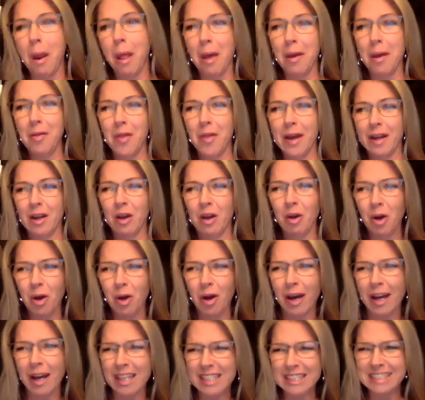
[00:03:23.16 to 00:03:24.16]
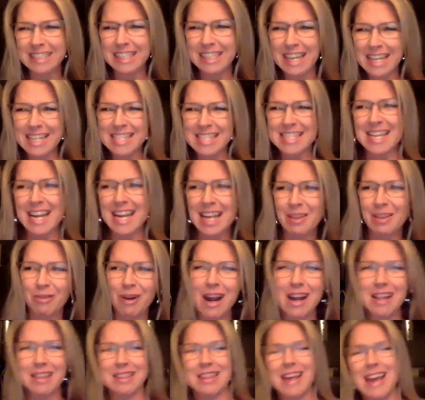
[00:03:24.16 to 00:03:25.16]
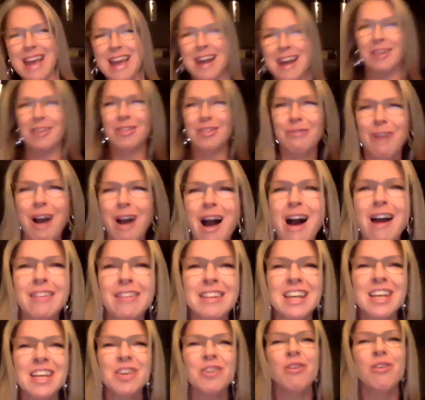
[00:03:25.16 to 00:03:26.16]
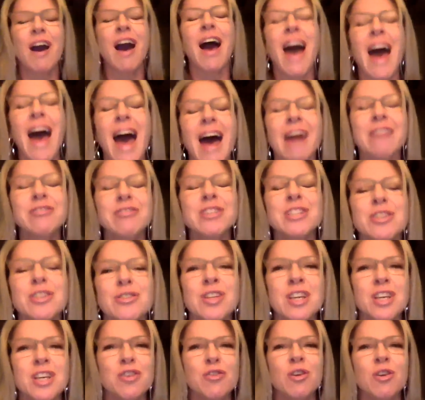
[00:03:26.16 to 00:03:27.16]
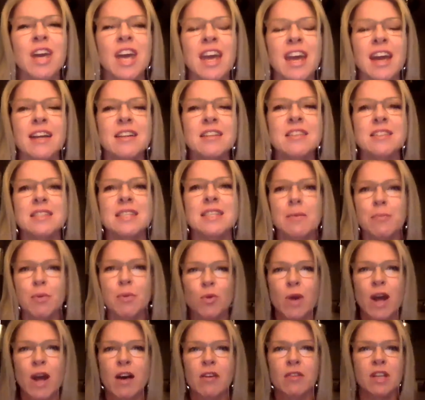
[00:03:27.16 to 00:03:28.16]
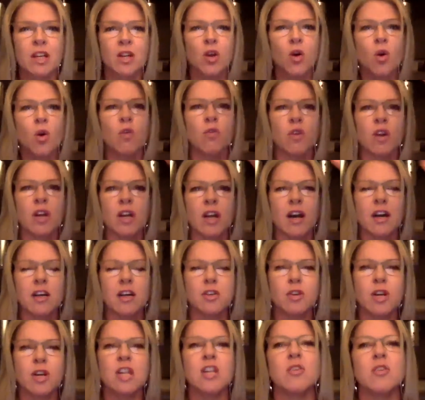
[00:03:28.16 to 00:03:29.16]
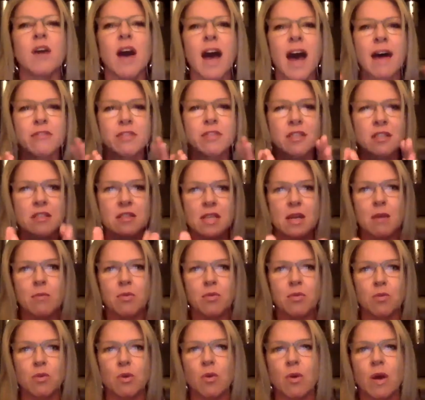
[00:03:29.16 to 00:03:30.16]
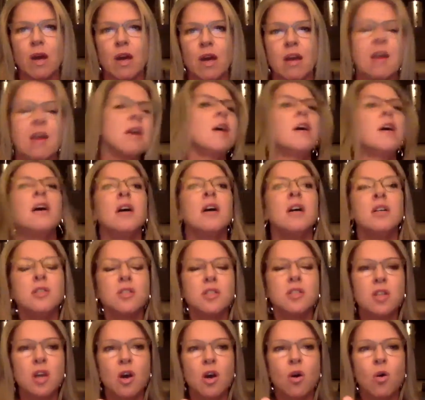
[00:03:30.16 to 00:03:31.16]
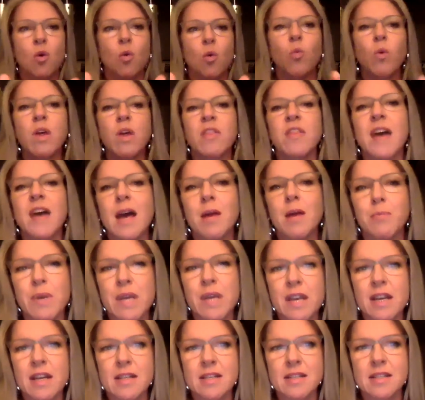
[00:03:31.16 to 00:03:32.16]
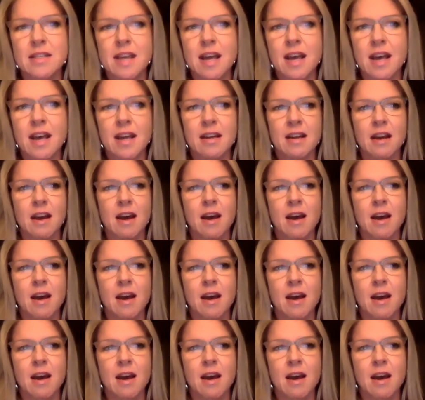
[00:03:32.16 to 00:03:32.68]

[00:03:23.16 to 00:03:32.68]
like, oh, did I say the right thing or the wrong thing? You have to do that. You can't step around it, over it, under it. You have to step through it. So with that being said,